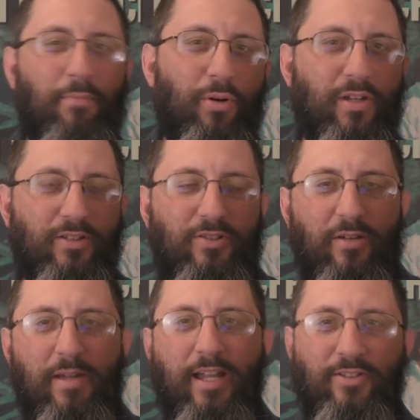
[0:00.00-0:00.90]
boy, you can
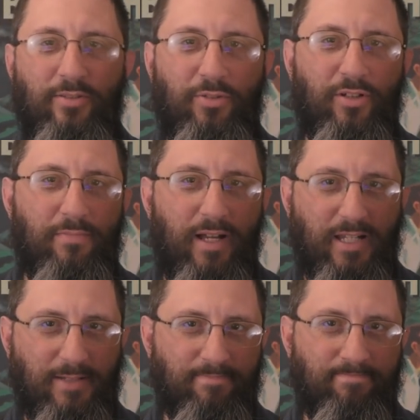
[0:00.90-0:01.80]
start making some good
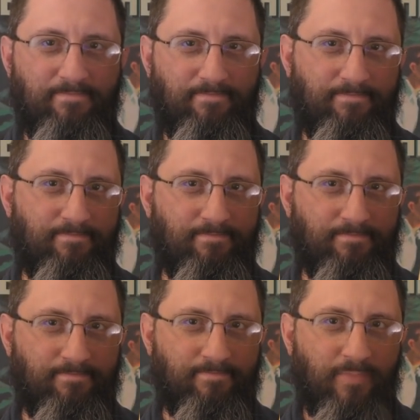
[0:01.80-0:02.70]
money.
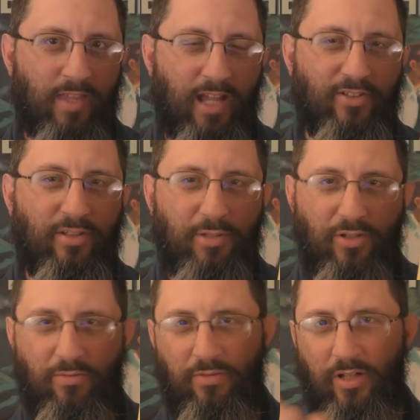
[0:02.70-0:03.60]
And some of
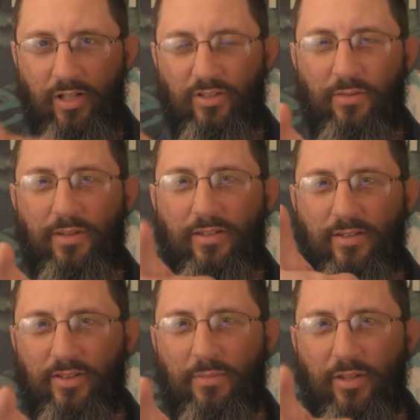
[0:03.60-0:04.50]
you, some of
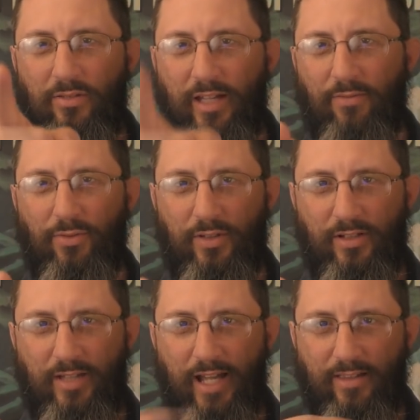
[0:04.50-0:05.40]
the some of the devils
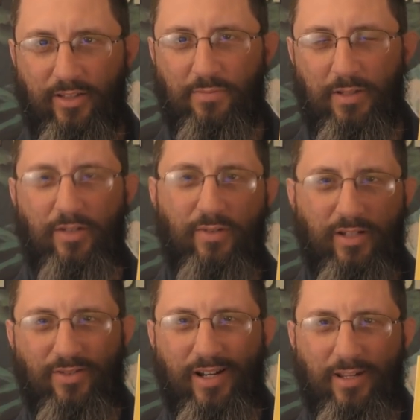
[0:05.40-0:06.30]
that attack this
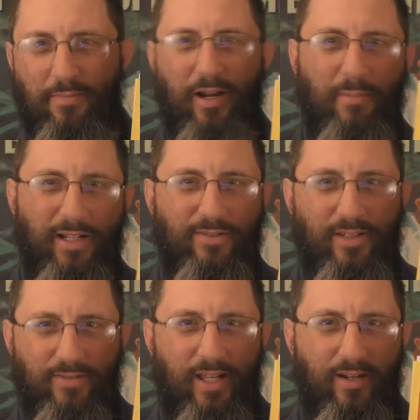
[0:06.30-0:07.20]
ministry try to compare me to
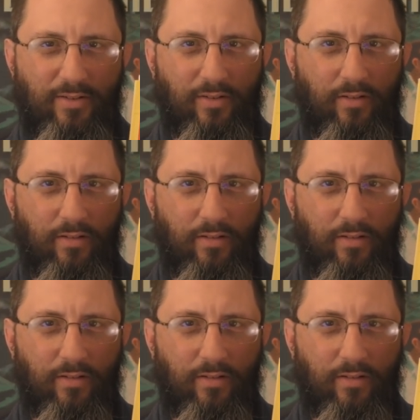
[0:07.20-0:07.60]
Steven Anderson.